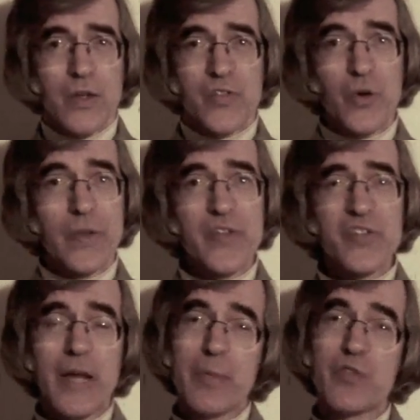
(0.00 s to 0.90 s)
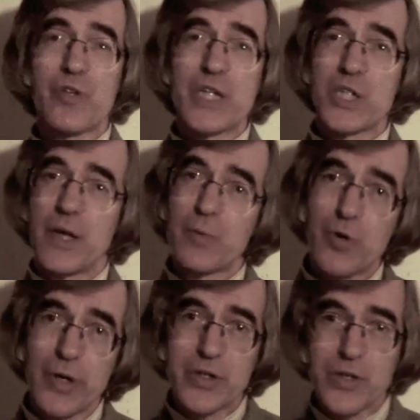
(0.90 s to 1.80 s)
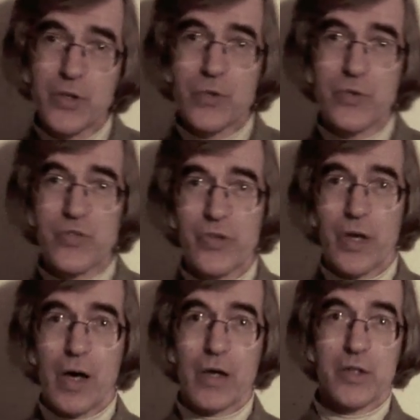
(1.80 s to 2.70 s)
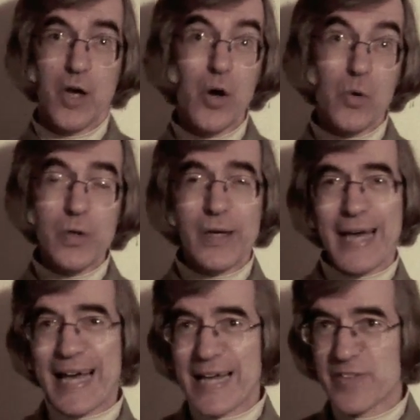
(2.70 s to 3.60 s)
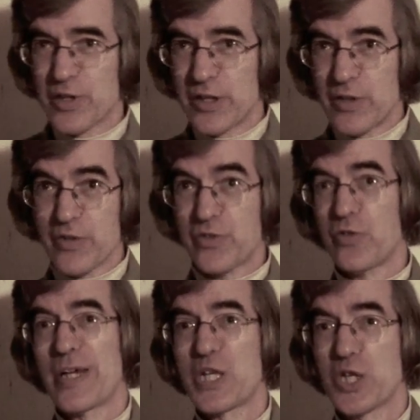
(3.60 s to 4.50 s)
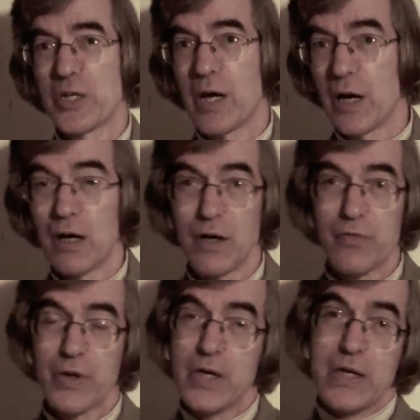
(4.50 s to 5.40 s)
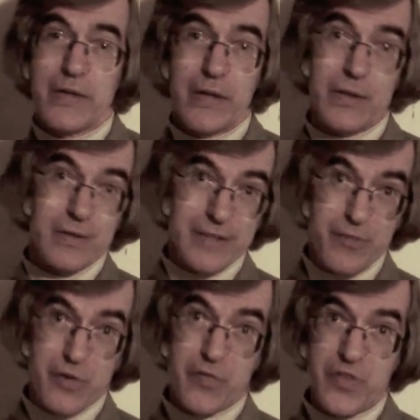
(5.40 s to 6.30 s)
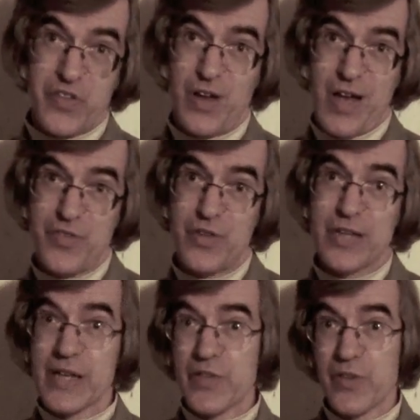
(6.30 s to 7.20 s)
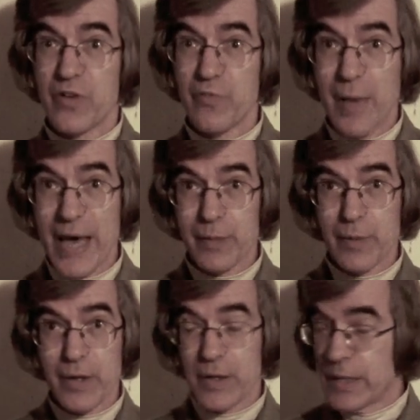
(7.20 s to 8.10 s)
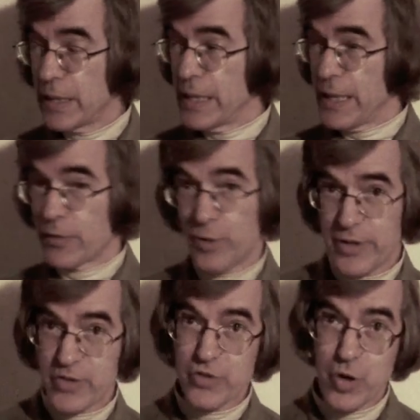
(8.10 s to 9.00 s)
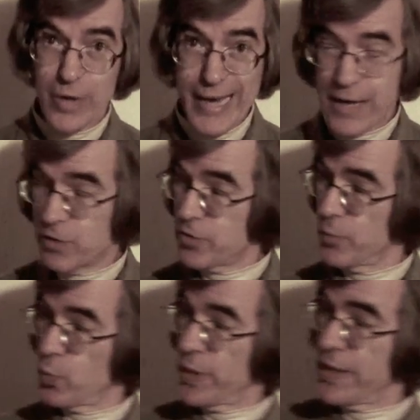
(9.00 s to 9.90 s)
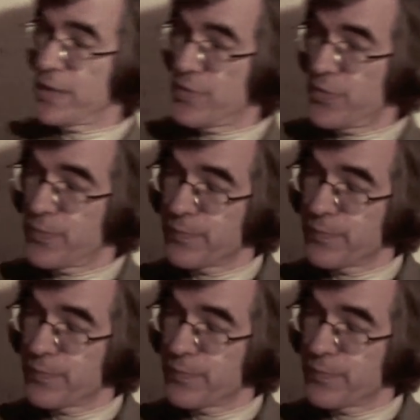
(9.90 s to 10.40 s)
So in this demonstration I'm going to use coke as an illustration of the different viscosities of magma. We're going to start out with